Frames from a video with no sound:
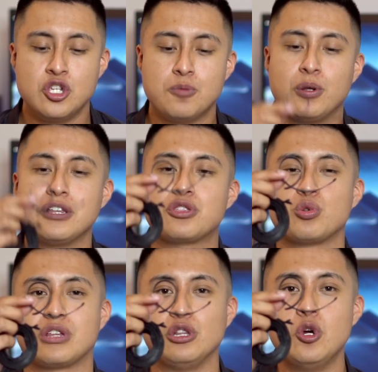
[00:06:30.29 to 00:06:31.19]
You pull it
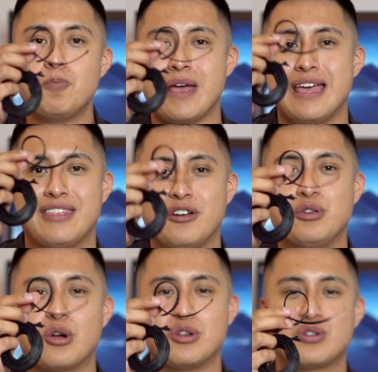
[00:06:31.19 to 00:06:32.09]
through the loop, and there
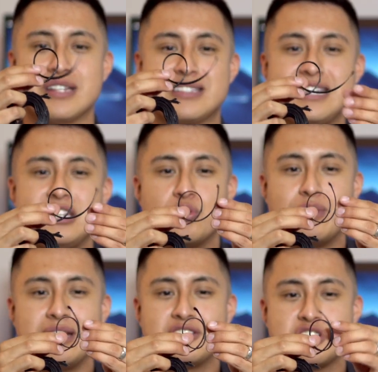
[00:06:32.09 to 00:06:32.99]
you go. As you can see, you're
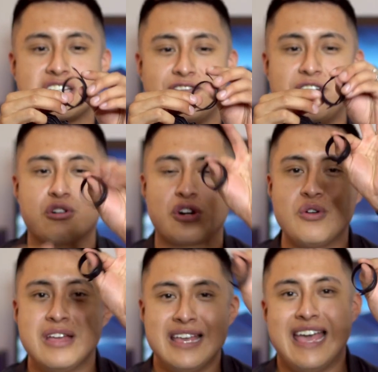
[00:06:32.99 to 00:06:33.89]
ready just to
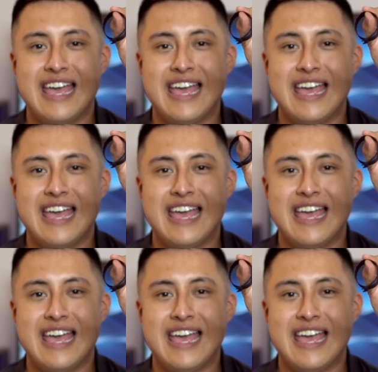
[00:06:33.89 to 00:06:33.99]
Velcro,